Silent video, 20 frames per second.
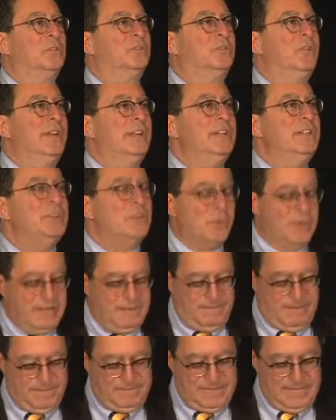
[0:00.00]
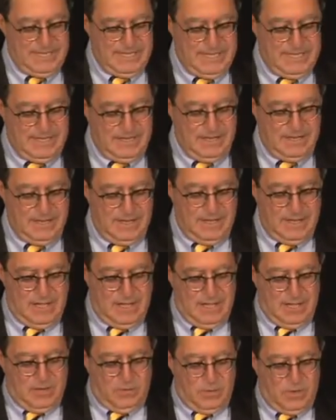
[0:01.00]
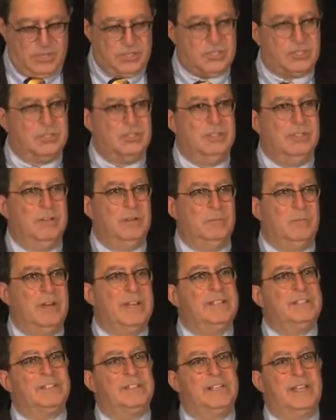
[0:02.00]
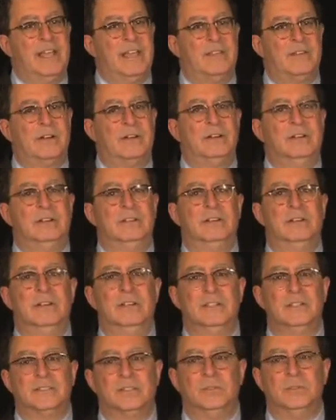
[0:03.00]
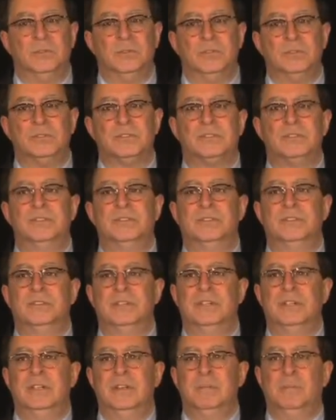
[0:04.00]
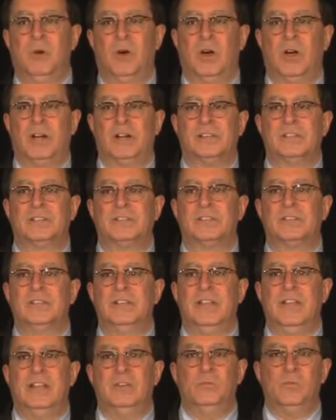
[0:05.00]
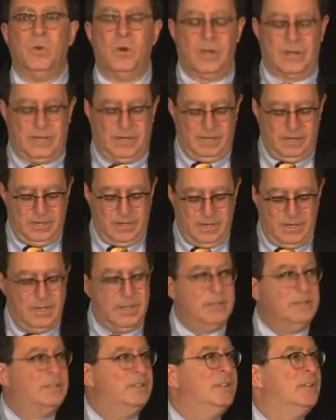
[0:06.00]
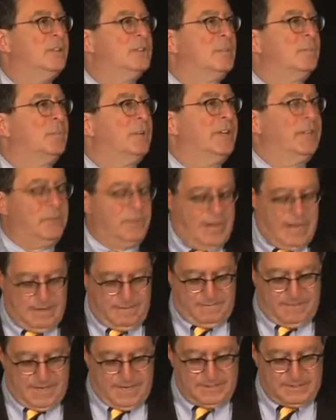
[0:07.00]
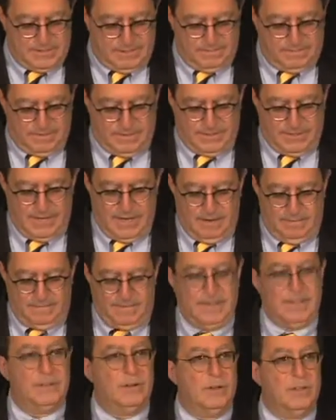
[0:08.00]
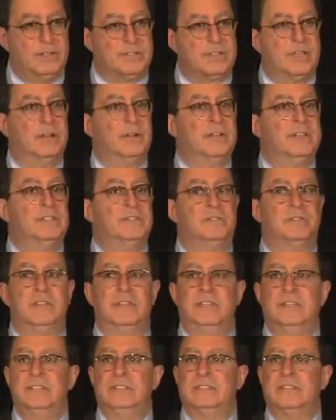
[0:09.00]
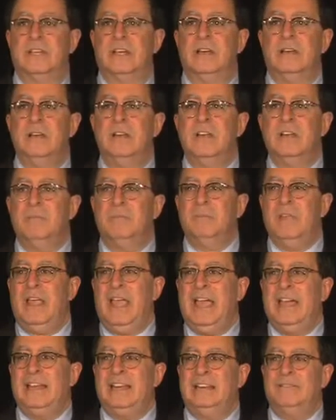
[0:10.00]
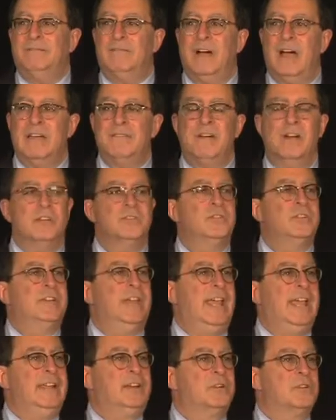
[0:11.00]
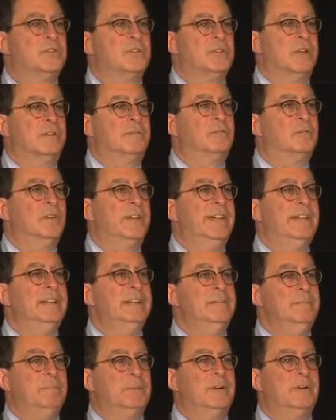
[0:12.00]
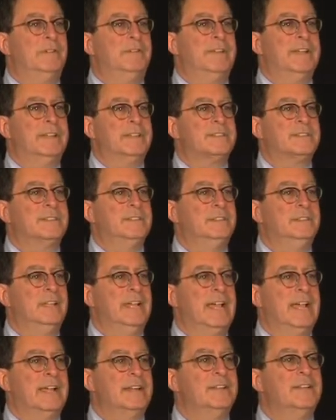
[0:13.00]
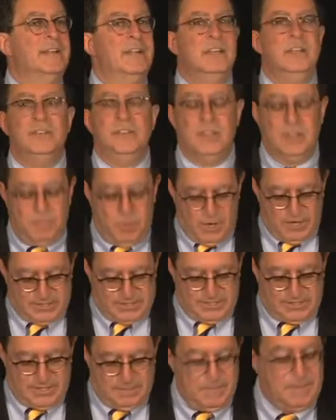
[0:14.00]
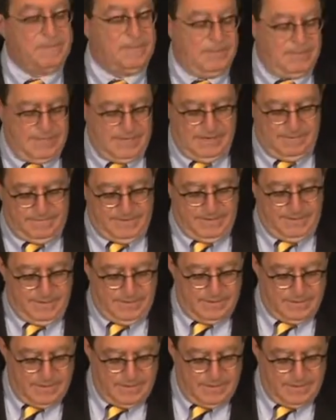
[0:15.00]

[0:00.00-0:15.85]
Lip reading: Green 2015, which brings together schools, parks, and water to do some pretty creative things in Philadelphia. And also, he's adding 500 acres of green pervious land to the park system in Philadelphia.